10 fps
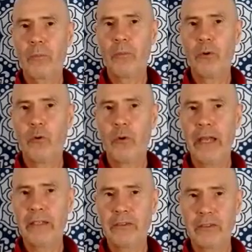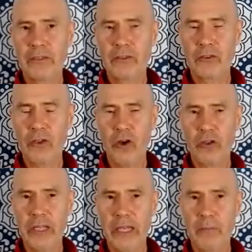blue energy
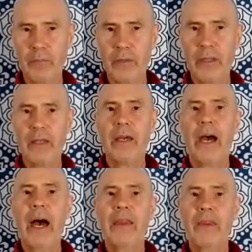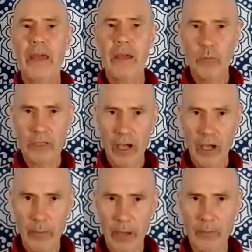circuit. And then we
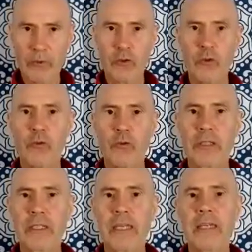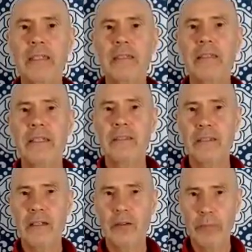come up to the
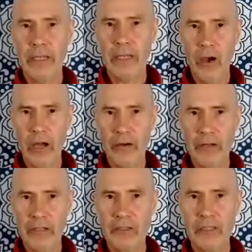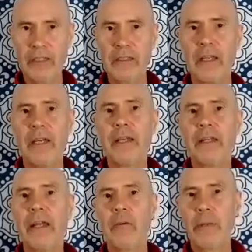kidneys. They're a bit higher energy and
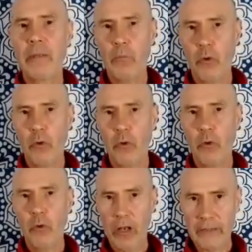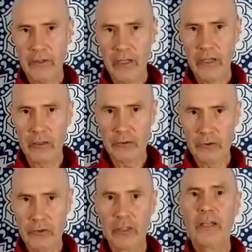they're a bit more like the
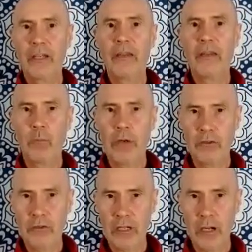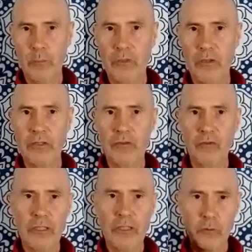lungs. And then when you come to the
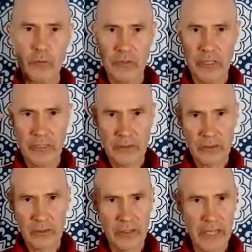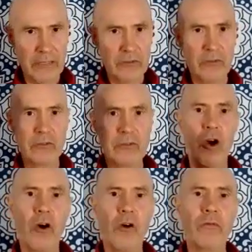adrenals, these connect the
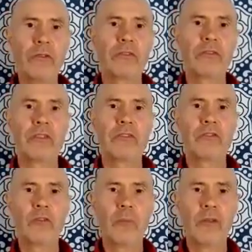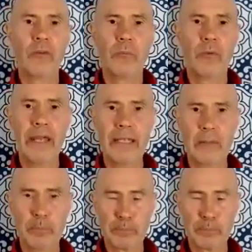nervous system and the brain